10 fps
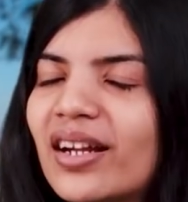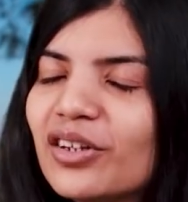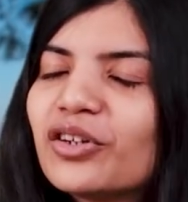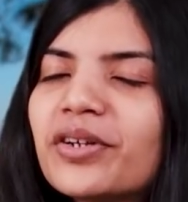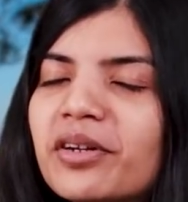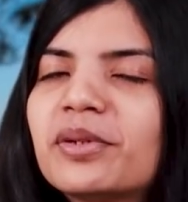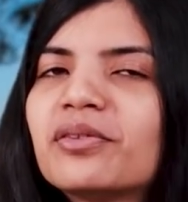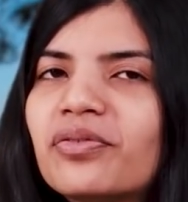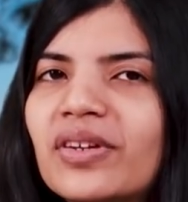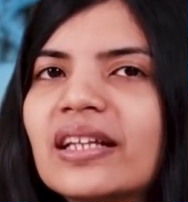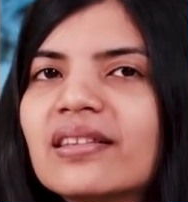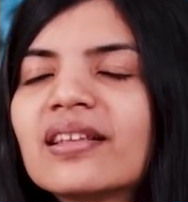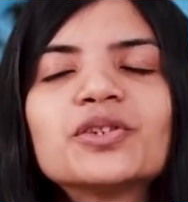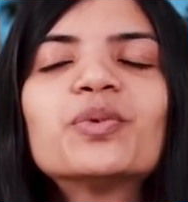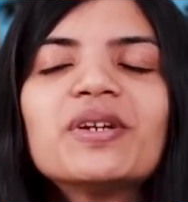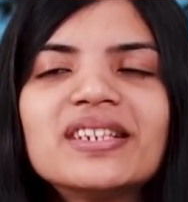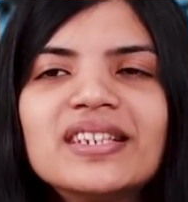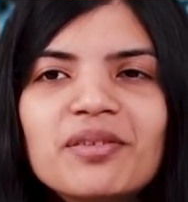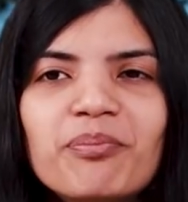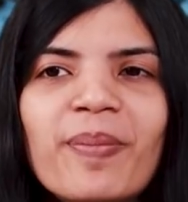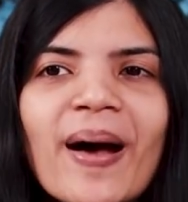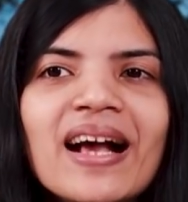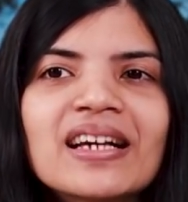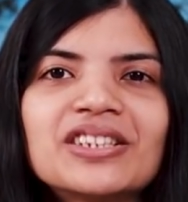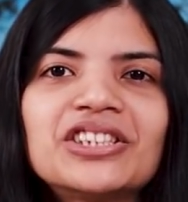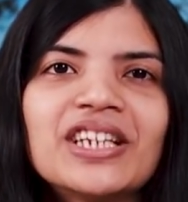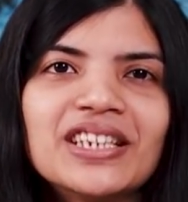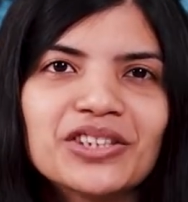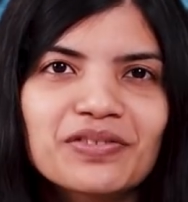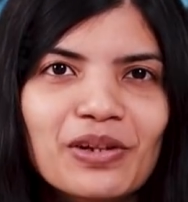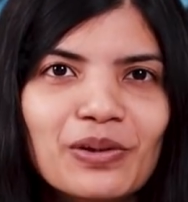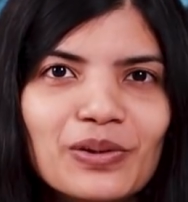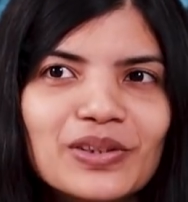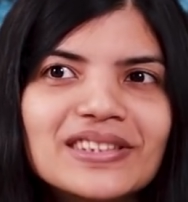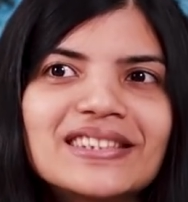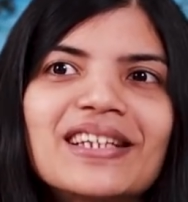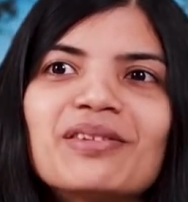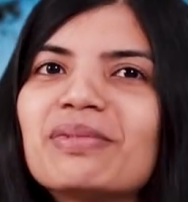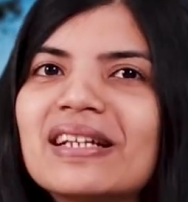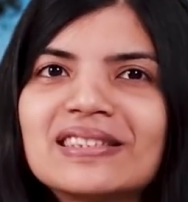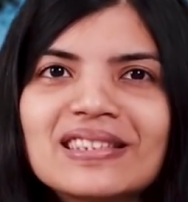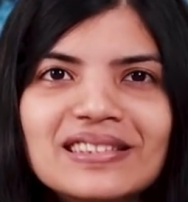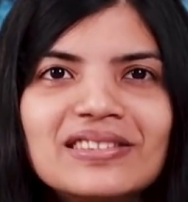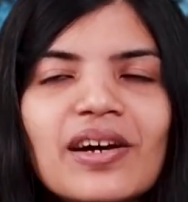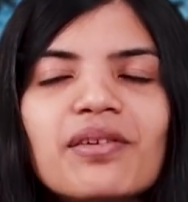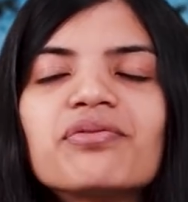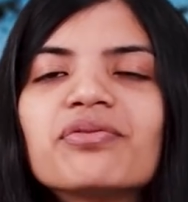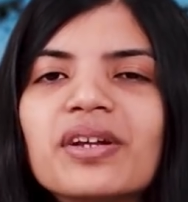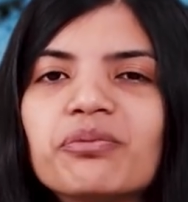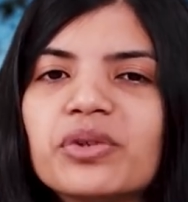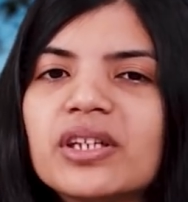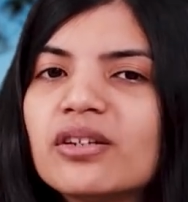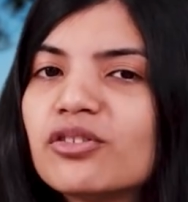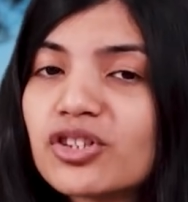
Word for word: an incredible faith. So we did pack a change of clothes and basic stuff and we